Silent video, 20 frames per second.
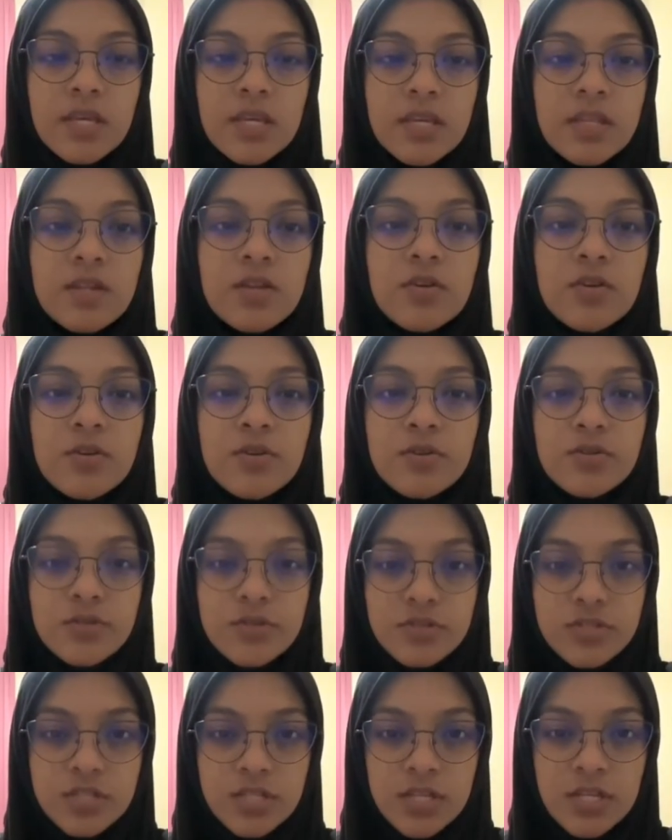In
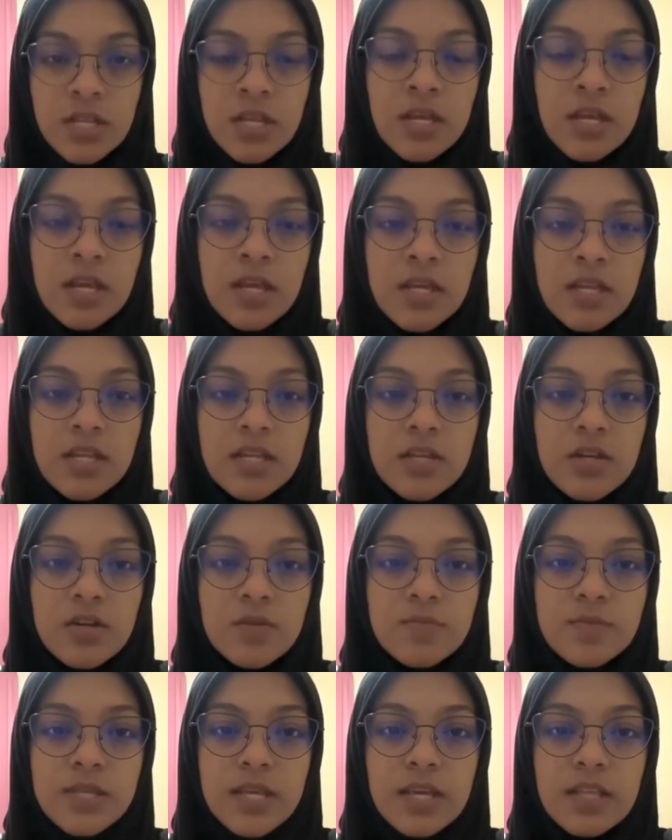conclusion,
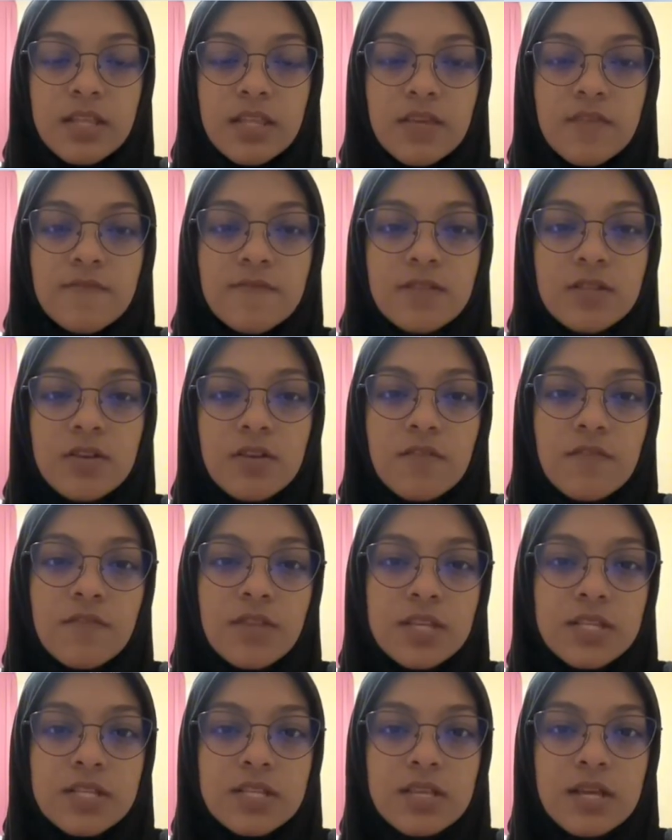the objectives of
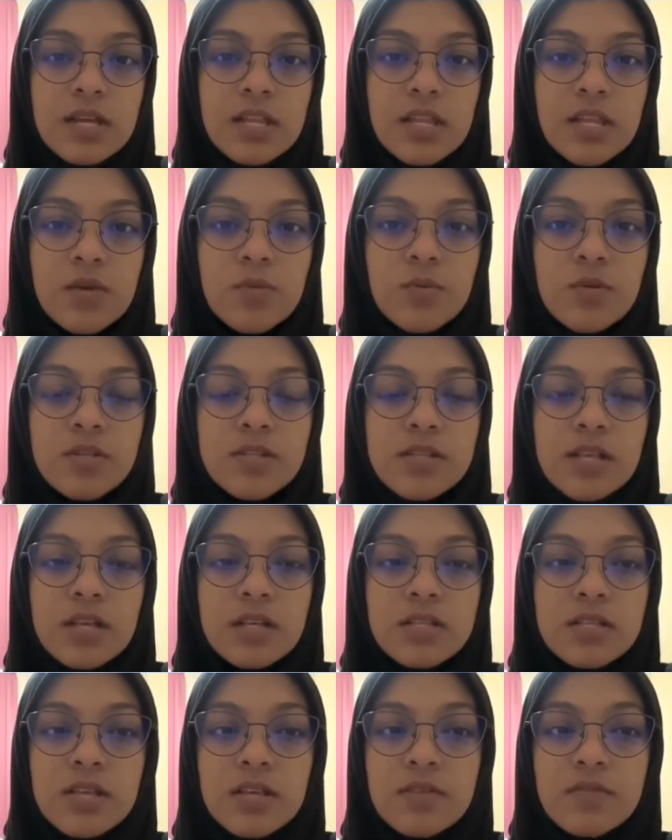this study were
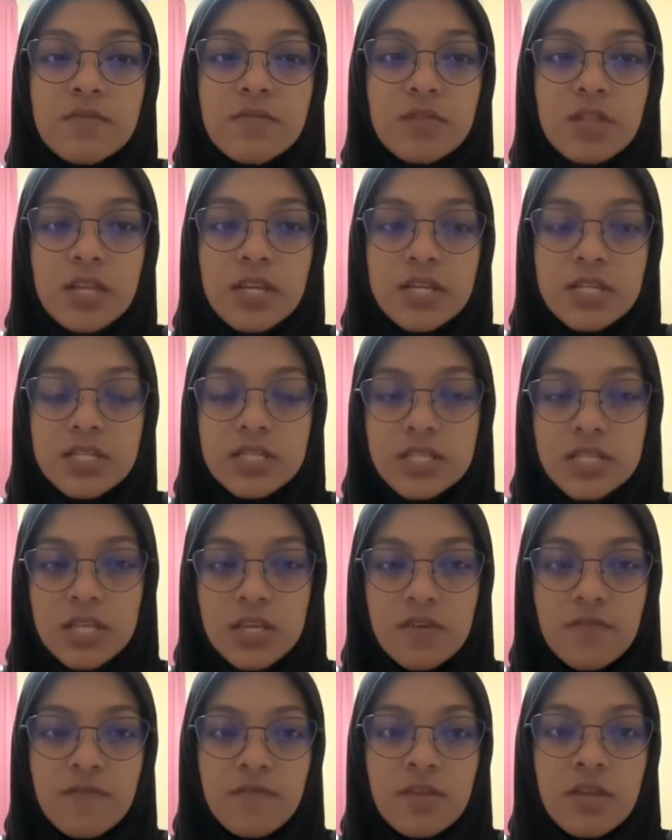successfully
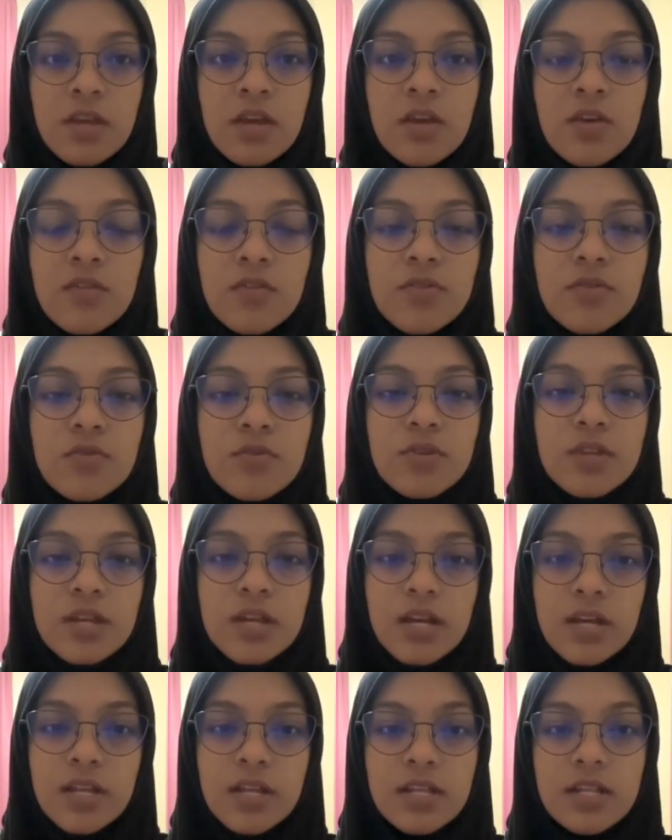achieved through
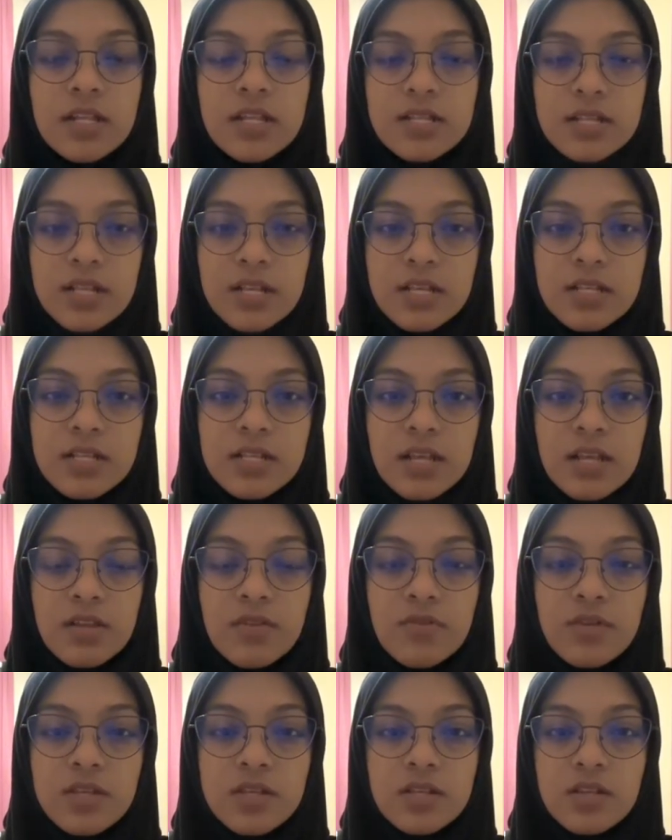the analysis
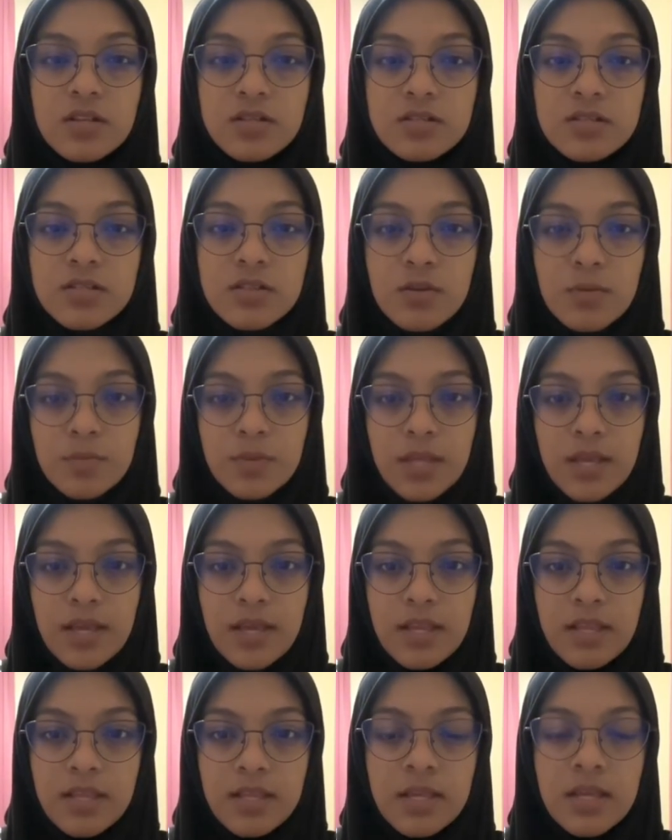and results
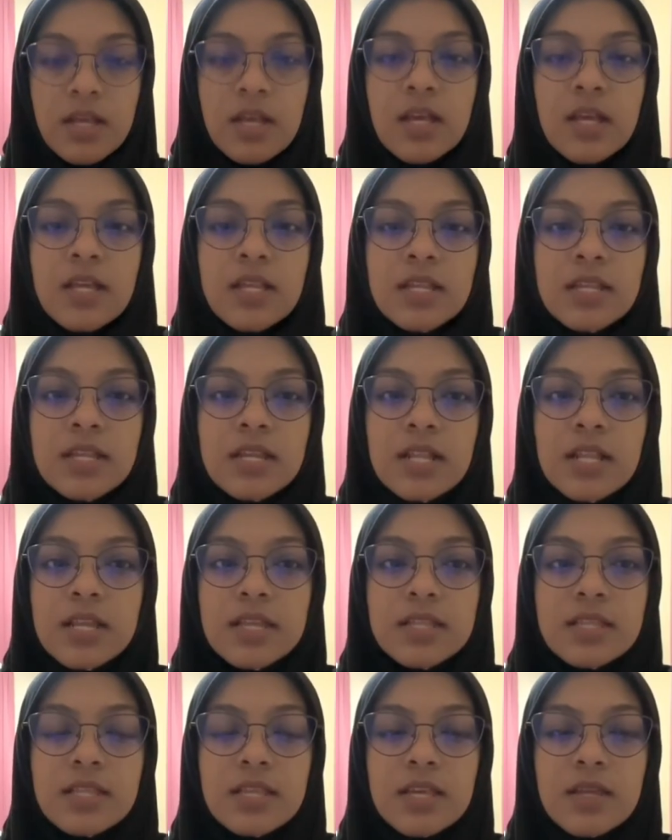obtained. The
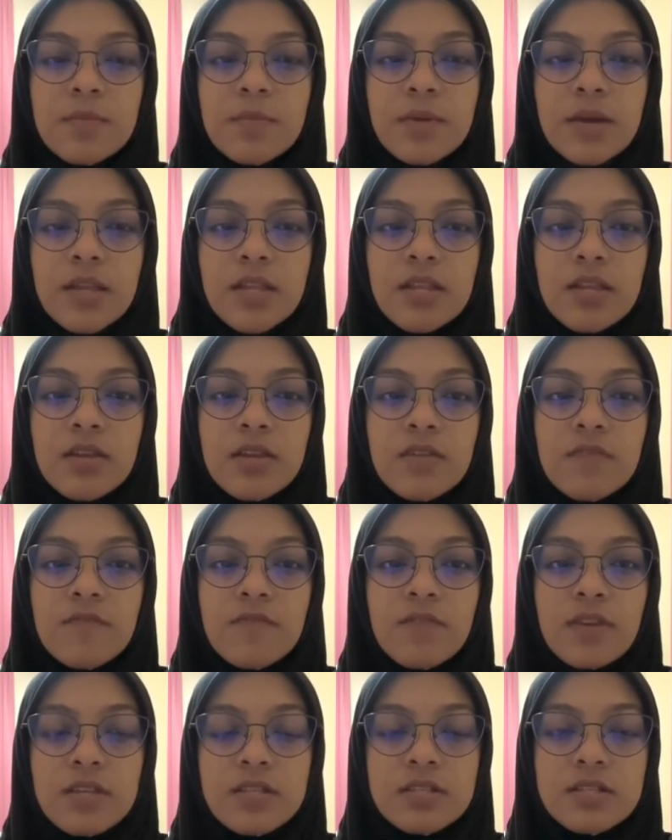lead-tin binary
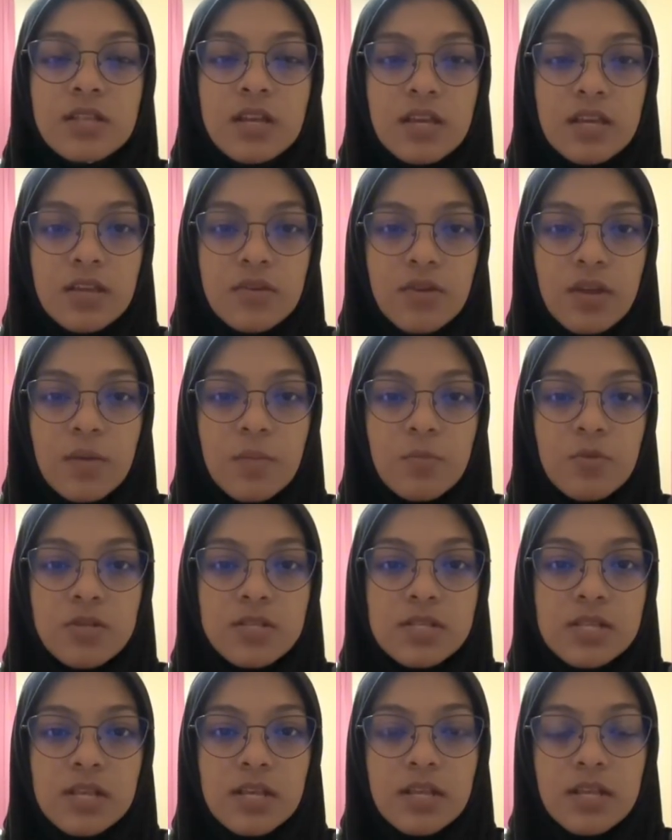phase diagram
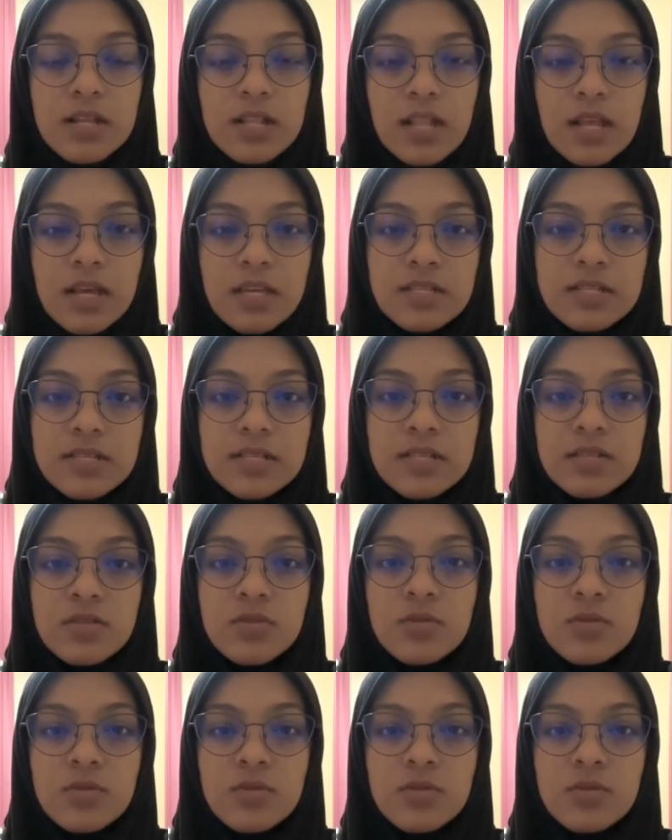was analyzed